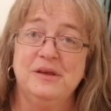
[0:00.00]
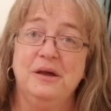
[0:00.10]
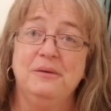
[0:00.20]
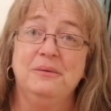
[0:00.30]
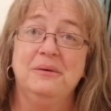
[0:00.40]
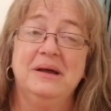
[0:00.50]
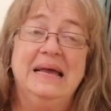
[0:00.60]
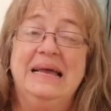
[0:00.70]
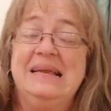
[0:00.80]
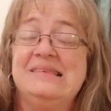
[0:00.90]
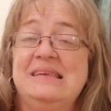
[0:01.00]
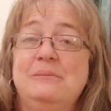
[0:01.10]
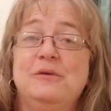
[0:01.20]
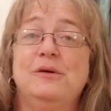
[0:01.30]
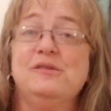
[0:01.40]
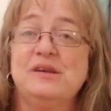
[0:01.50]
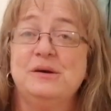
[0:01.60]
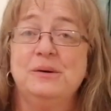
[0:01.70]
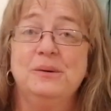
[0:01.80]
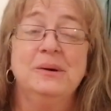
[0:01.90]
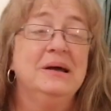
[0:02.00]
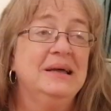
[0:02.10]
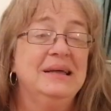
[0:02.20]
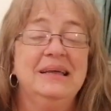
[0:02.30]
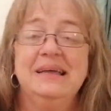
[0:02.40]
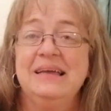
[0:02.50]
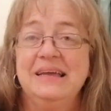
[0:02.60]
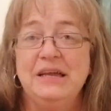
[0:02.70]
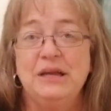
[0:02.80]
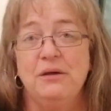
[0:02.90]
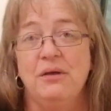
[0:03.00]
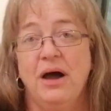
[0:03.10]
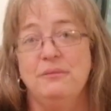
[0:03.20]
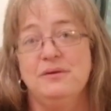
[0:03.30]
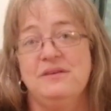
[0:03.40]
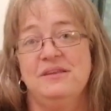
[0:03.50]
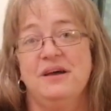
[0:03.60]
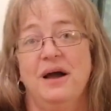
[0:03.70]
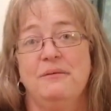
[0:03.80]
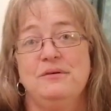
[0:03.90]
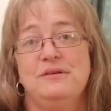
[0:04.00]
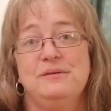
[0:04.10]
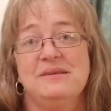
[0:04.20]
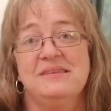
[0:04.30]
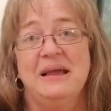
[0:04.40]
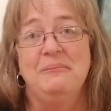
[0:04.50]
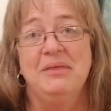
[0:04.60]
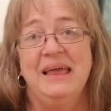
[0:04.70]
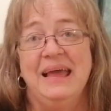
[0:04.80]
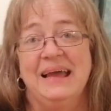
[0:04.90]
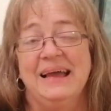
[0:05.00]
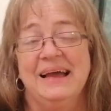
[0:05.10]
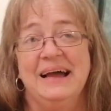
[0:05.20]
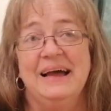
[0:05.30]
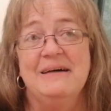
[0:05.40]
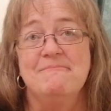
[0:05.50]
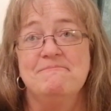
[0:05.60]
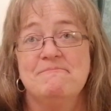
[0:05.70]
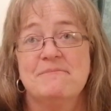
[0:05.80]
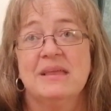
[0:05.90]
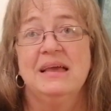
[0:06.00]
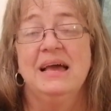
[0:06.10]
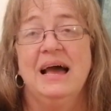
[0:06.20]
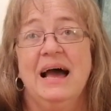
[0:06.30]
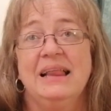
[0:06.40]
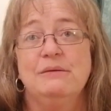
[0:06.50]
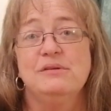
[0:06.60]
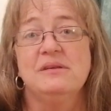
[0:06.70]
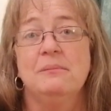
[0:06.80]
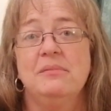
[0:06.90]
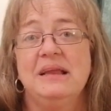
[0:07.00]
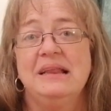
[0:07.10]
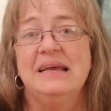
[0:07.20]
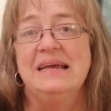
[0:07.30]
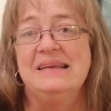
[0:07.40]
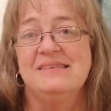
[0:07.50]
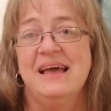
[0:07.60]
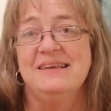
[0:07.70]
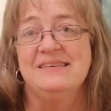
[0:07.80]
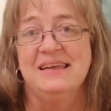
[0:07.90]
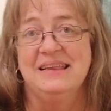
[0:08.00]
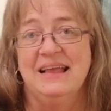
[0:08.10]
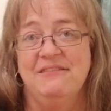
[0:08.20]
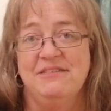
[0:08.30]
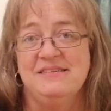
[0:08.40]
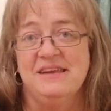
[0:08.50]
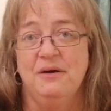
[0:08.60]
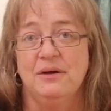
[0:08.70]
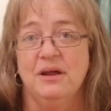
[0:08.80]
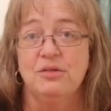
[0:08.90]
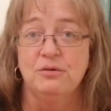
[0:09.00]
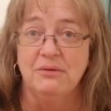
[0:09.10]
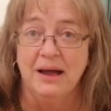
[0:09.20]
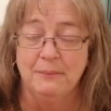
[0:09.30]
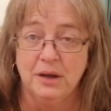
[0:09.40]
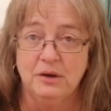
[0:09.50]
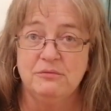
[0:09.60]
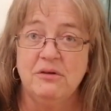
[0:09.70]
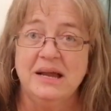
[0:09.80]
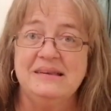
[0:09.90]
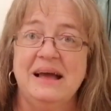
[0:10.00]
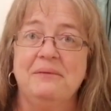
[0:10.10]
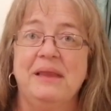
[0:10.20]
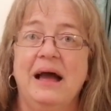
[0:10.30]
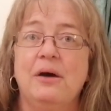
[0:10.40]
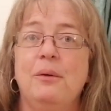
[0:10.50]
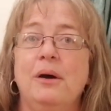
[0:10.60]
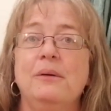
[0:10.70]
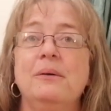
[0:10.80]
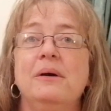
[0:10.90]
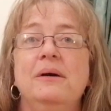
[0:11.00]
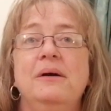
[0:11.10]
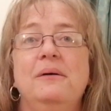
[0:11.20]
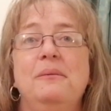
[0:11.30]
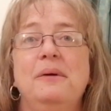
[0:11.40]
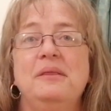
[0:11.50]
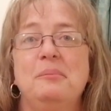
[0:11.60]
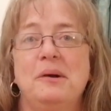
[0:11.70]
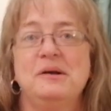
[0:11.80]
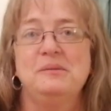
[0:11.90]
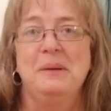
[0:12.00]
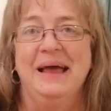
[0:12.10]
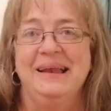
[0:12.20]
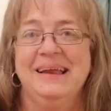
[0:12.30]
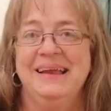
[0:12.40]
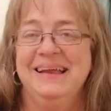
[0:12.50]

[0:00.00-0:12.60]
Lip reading: so it seemed logical, you know, that I would do the same thing. And there was something that he said in that video, and I thought, right, I'm going to write down that quote with a brush pen.